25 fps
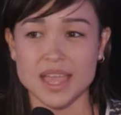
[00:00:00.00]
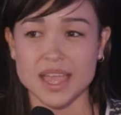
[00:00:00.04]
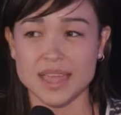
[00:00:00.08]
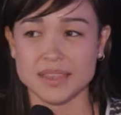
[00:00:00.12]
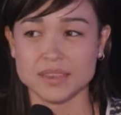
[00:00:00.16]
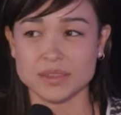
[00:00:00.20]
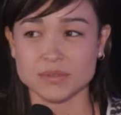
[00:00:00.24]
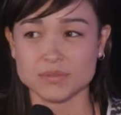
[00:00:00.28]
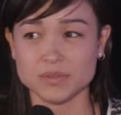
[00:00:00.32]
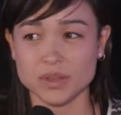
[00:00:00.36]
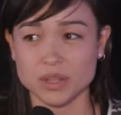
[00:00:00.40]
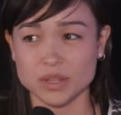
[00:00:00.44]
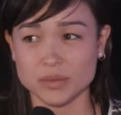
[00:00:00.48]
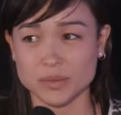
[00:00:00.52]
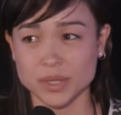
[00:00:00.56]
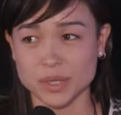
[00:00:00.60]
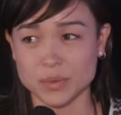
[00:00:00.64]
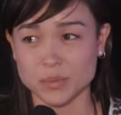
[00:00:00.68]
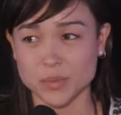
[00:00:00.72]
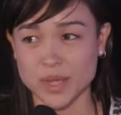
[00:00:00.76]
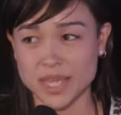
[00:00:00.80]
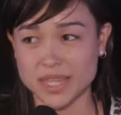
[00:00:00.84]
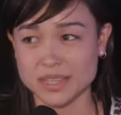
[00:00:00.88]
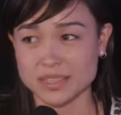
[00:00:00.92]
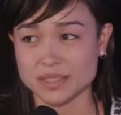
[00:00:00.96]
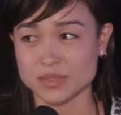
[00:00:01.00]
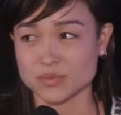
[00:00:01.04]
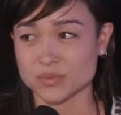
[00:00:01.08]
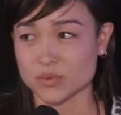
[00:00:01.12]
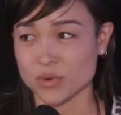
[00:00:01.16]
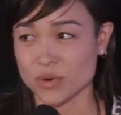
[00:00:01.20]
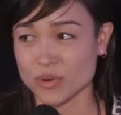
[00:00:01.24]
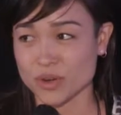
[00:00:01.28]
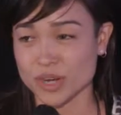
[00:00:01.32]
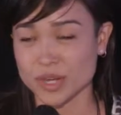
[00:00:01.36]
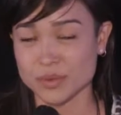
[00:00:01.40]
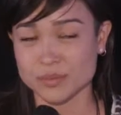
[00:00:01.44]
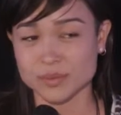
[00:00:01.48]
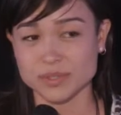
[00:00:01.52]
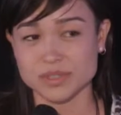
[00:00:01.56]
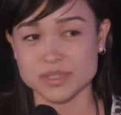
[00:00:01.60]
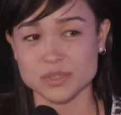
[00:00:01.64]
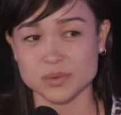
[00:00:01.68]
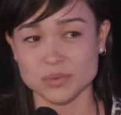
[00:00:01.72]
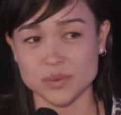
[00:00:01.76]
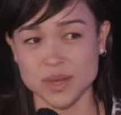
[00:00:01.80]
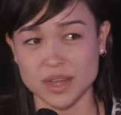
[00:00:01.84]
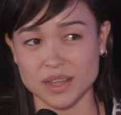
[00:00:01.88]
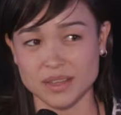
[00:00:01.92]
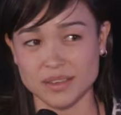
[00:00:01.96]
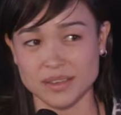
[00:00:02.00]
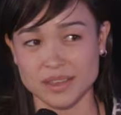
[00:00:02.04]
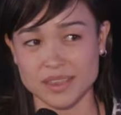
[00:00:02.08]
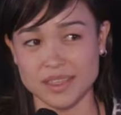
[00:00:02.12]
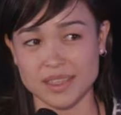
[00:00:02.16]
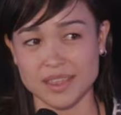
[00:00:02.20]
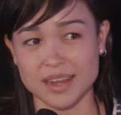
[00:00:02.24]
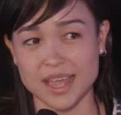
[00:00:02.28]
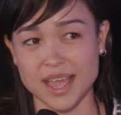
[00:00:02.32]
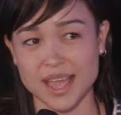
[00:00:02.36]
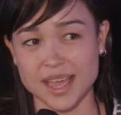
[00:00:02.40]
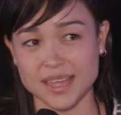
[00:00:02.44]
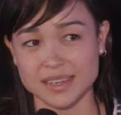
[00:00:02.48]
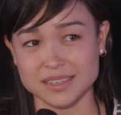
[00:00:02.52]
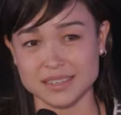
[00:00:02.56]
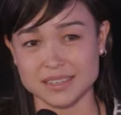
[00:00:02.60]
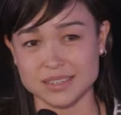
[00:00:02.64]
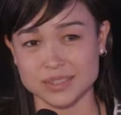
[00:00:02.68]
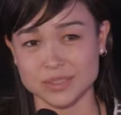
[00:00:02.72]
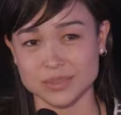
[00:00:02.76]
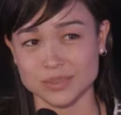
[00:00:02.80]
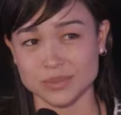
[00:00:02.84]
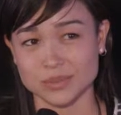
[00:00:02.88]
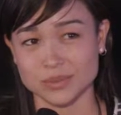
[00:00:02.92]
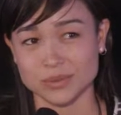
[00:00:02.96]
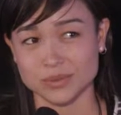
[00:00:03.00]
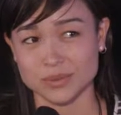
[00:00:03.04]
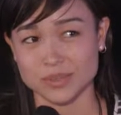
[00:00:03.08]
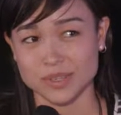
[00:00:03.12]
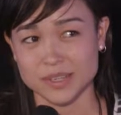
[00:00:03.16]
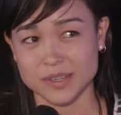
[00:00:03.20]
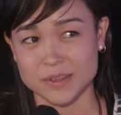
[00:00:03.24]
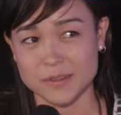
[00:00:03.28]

And the following weeks, Rory was the one that had to,